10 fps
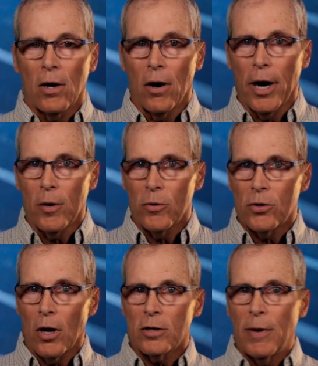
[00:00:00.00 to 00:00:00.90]
All right,
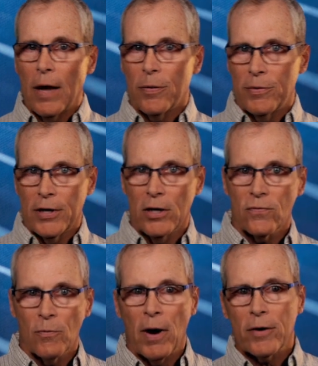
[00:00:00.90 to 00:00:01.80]
we talked about the
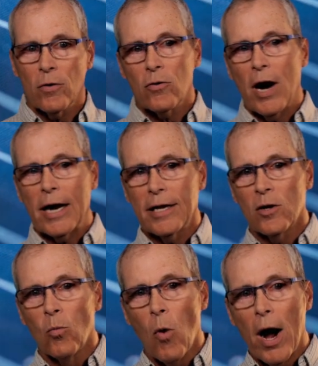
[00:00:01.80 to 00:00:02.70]
potential for
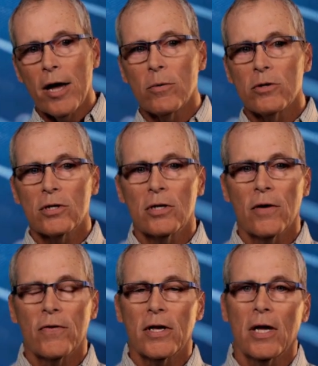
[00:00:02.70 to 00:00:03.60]
microcracking and why it was
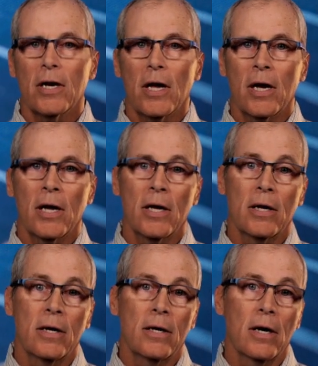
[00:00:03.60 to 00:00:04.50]
significant.
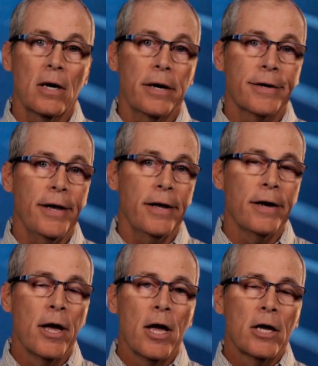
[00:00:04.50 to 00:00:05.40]
And
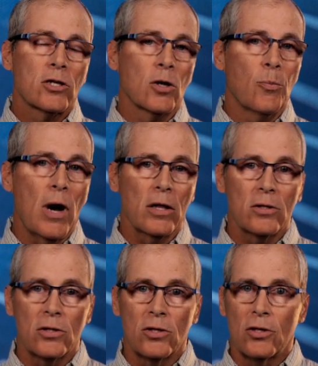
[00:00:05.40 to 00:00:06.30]
again, some
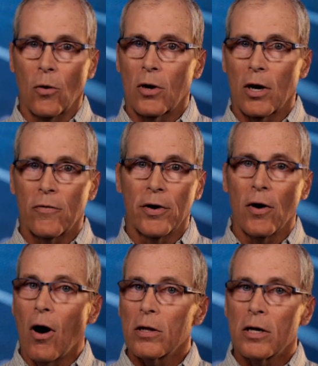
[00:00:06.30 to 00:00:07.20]
policies don't cover it
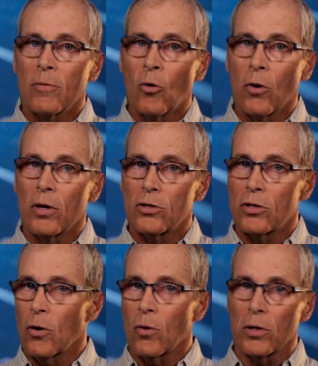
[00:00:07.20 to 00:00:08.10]
at all anymore.
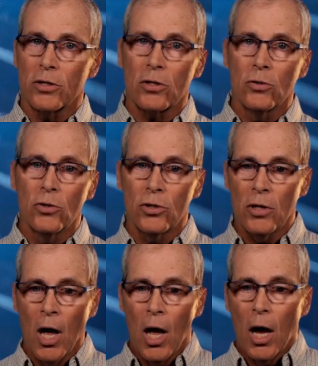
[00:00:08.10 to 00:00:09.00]
It's a total
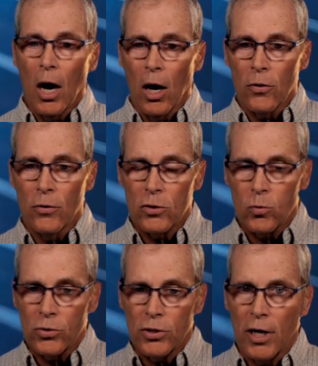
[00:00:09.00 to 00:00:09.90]
exclusion.
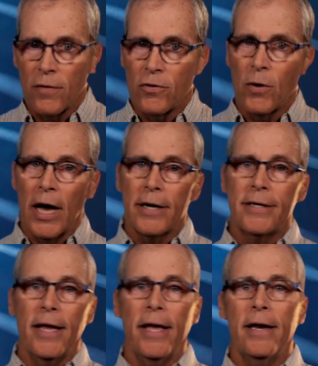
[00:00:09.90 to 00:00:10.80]
Others will say if you
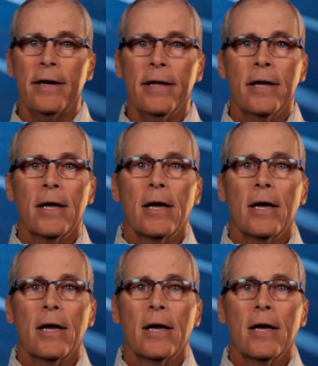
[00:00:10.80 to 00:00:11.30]
had 10